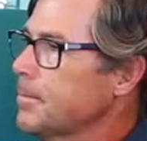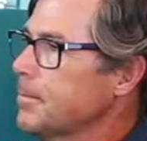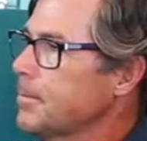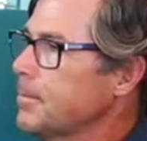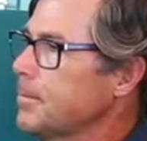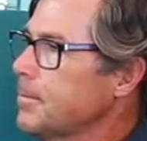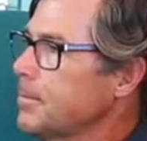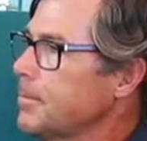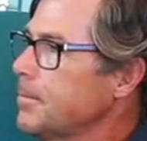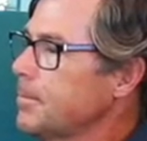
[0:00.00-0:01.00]

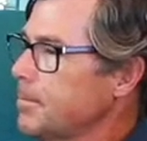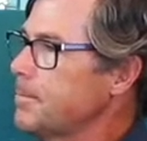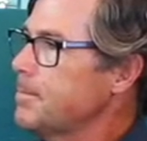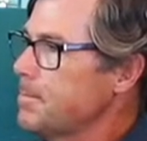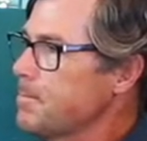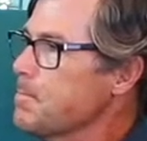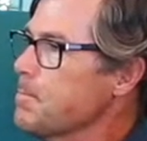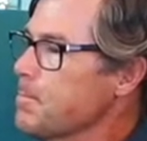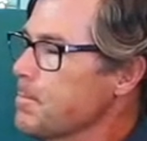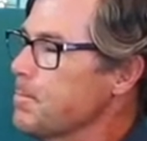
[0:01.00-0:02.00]

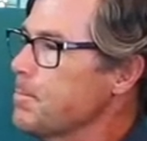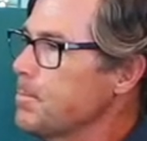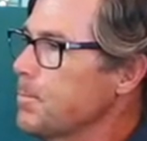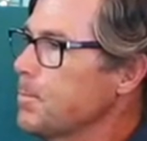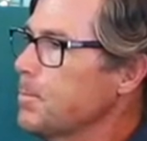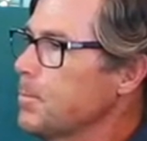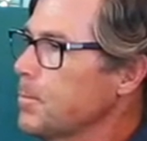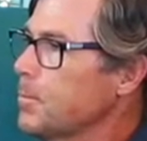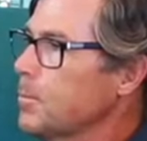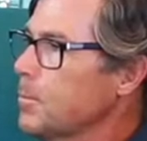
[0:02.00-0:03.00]

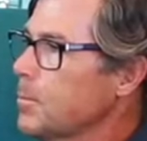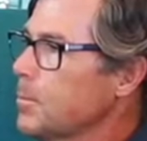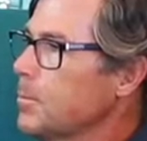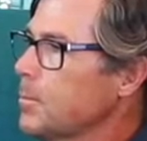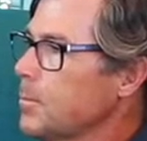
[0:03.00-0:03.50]
[no speech]